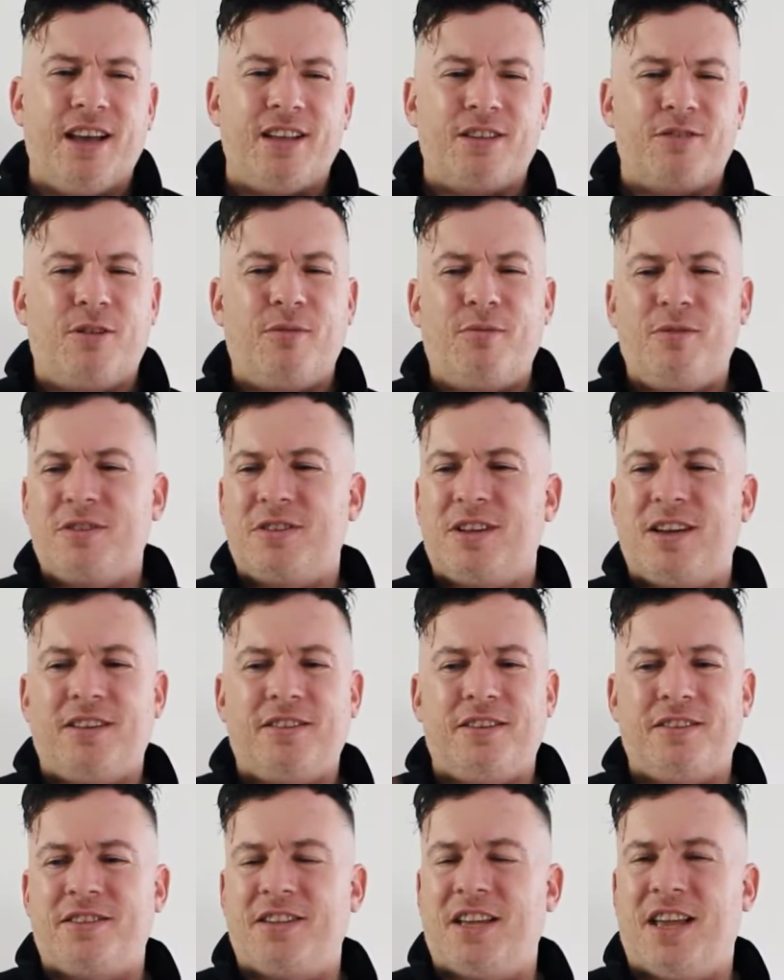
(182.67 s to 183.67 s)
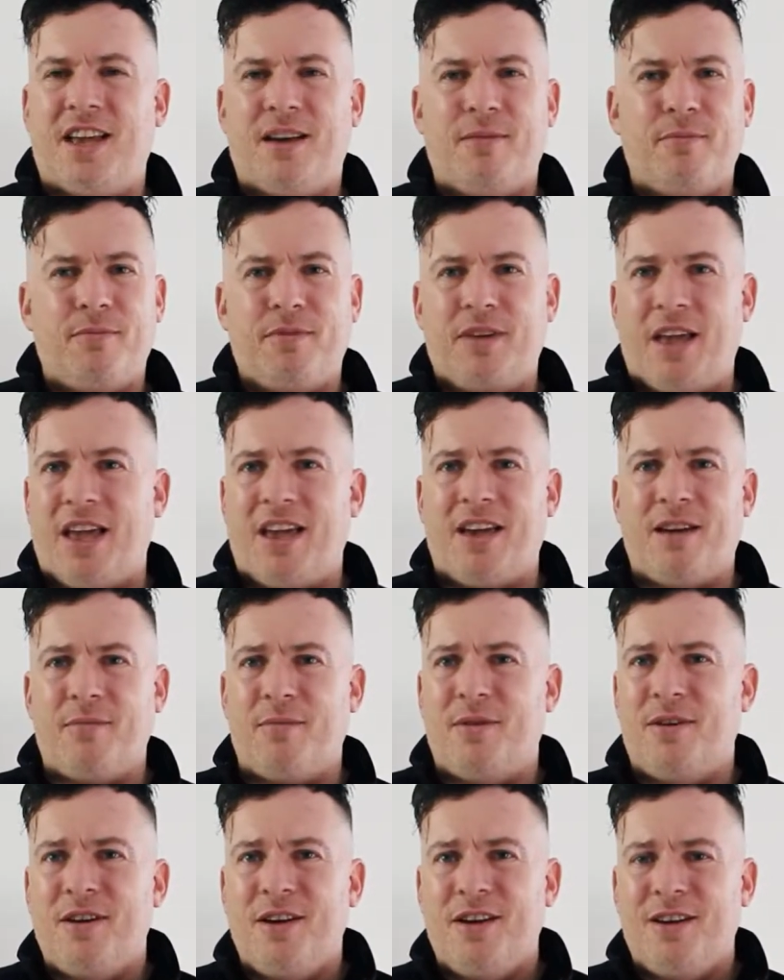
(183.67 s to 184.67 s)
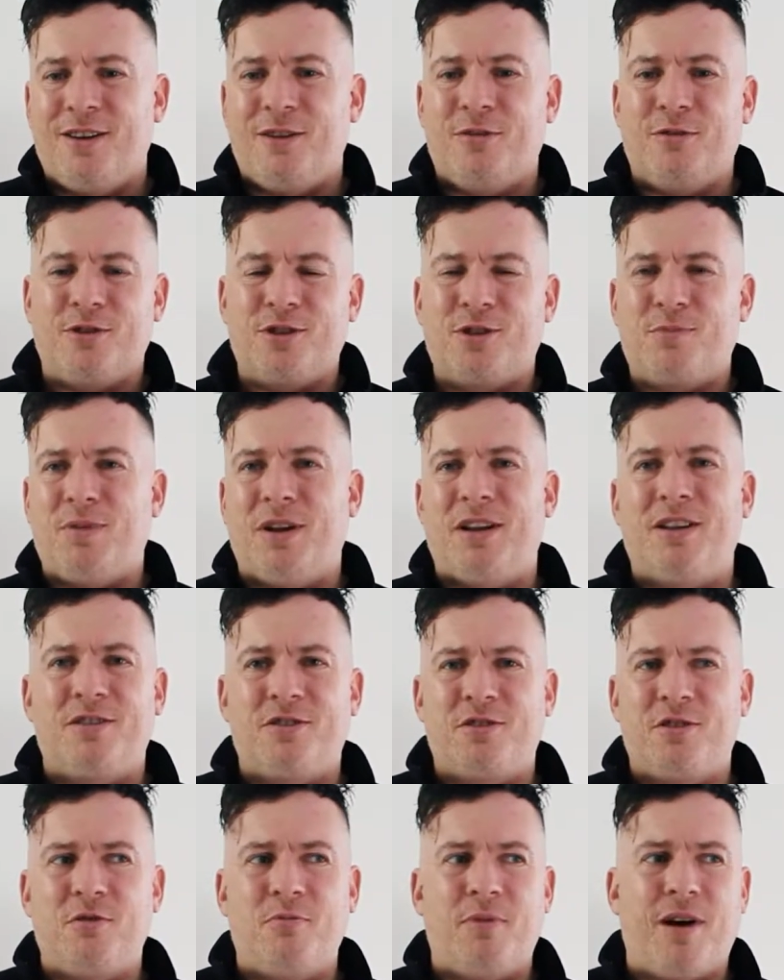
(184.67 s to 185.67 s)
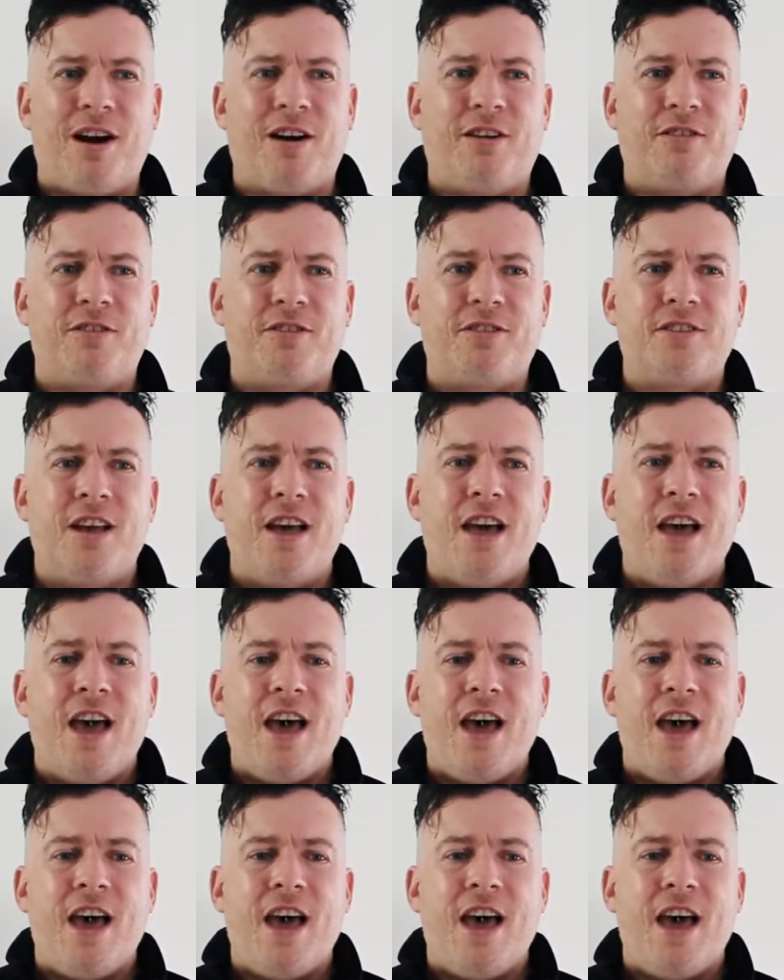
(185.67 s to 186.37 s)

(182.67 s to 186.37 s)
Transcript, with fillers: It's almost like the same game, you know, just split into two parts.